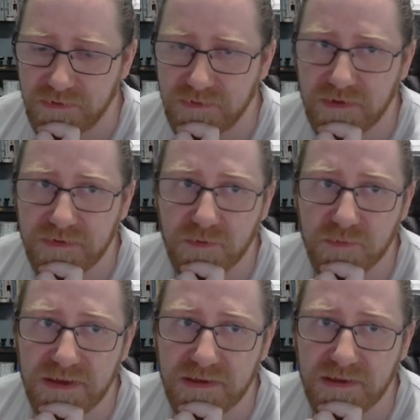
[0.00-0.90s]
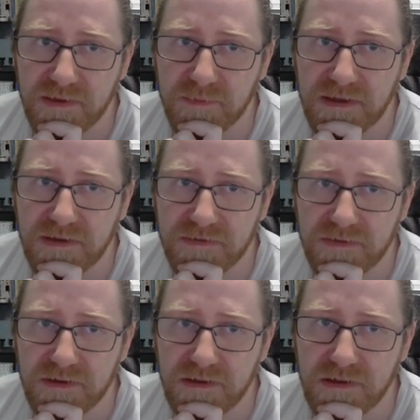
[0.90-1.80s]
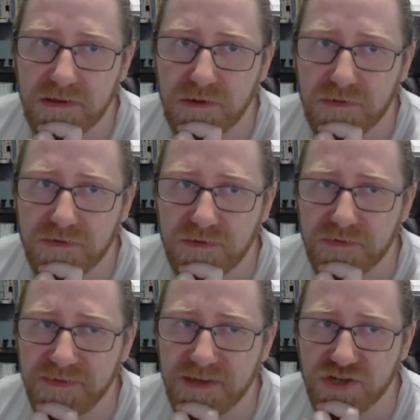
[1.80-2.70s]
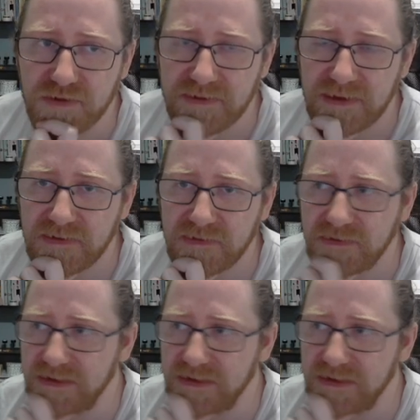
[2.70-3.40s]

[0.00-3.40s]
that will make him get lots of additional attacks,